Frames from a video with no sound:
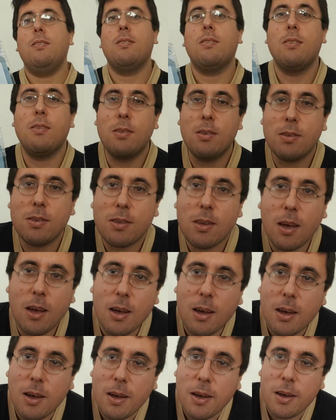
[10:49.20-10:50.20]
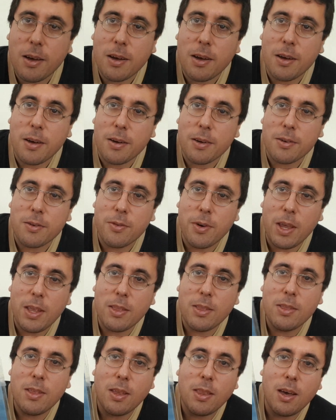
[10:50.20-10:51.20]
This is a
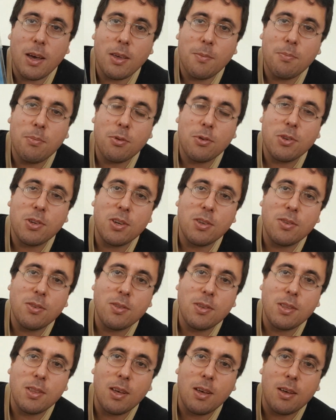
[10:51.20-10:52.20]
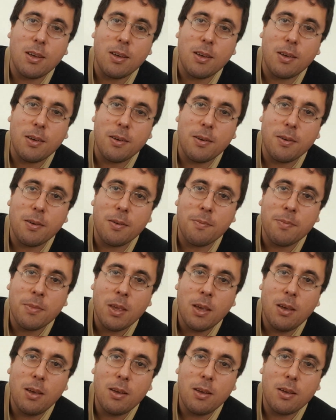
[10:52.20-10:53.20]
grid that I purchased in a
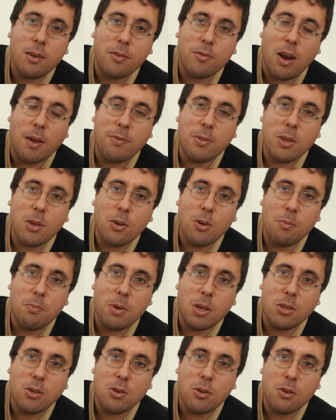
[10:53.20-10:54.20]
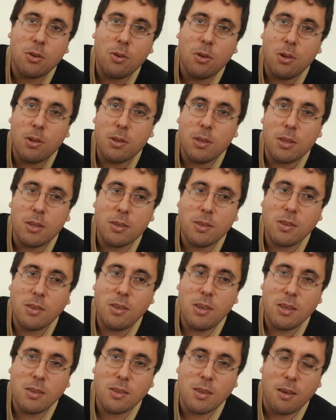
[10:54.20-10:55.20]
crafting convention called the
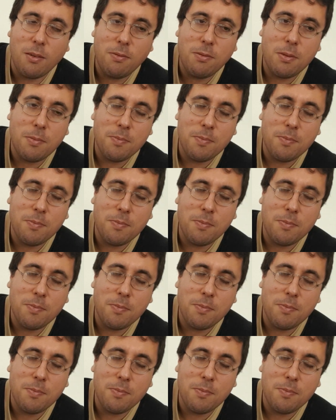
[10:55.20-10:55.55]
CSF.